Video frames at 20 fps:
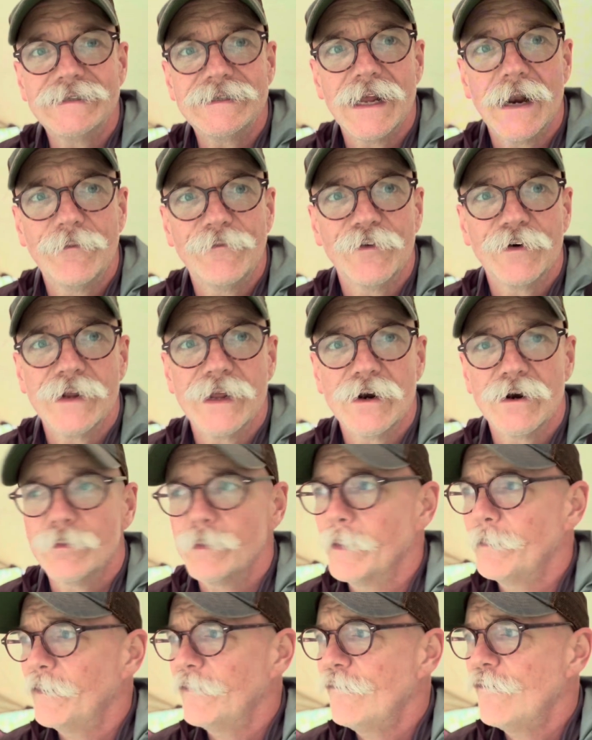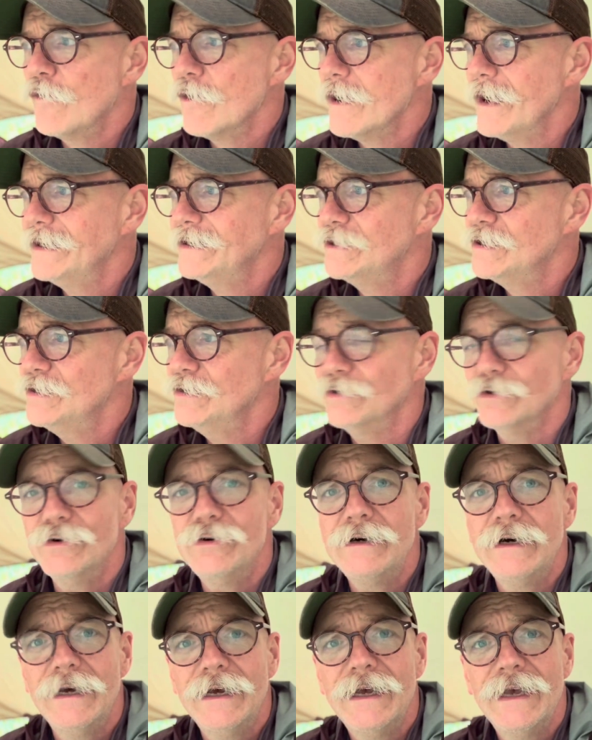set up for dinner. But before I do,
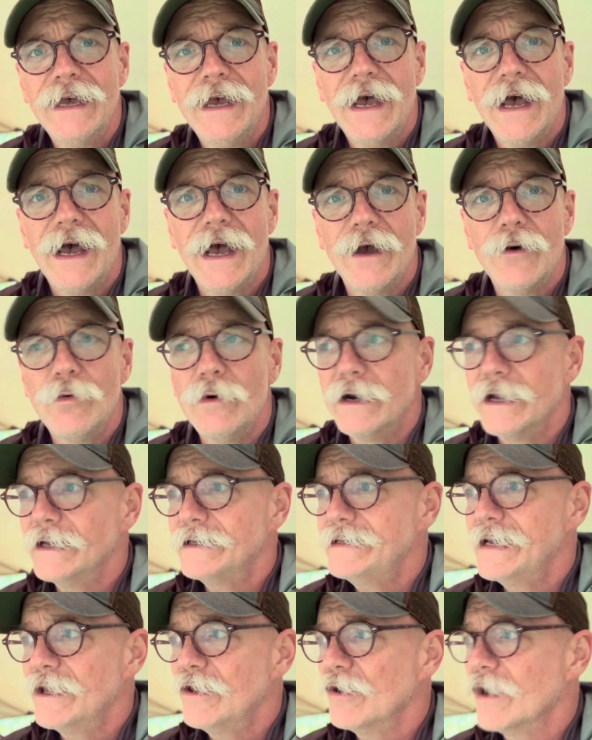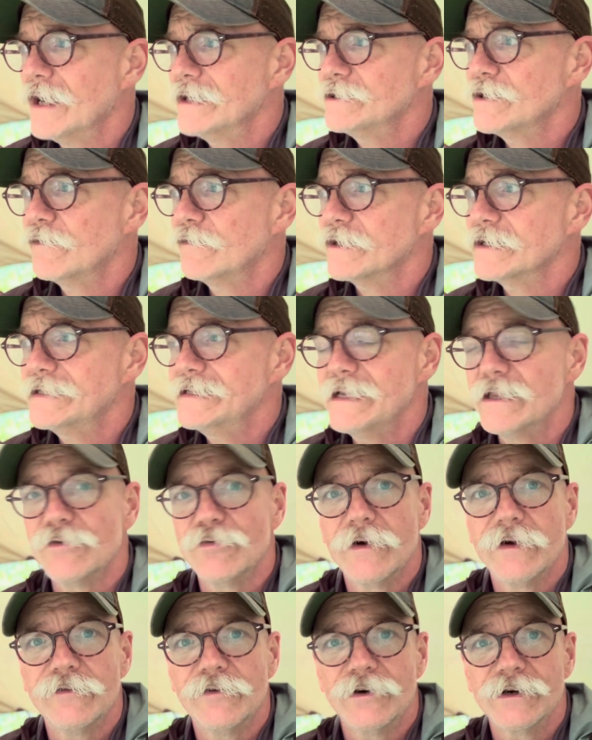I want to take you guys over to see the
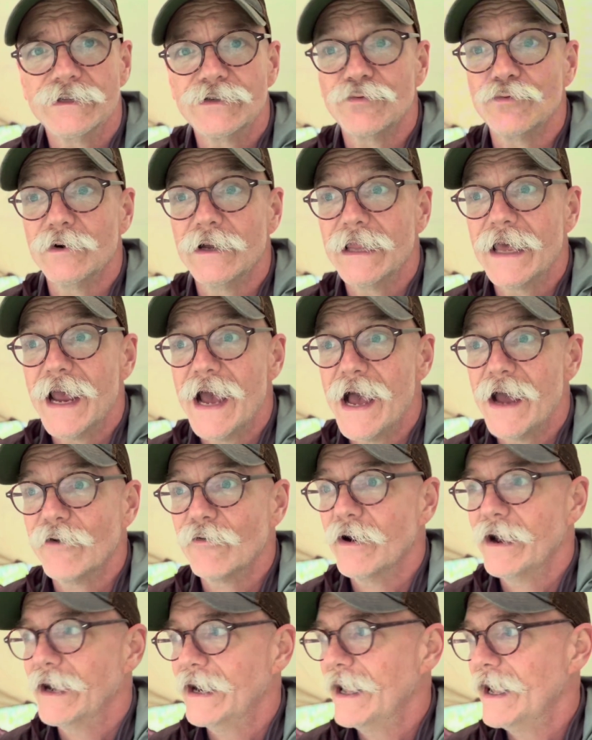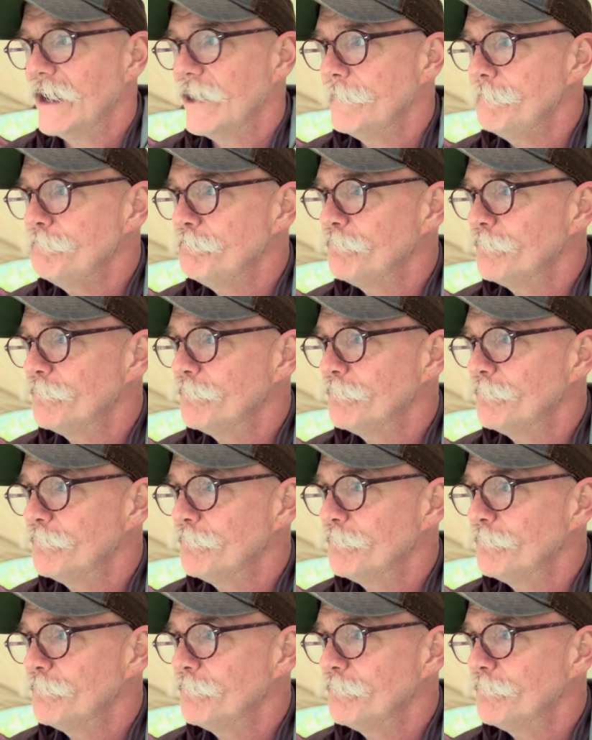river. It's really high right now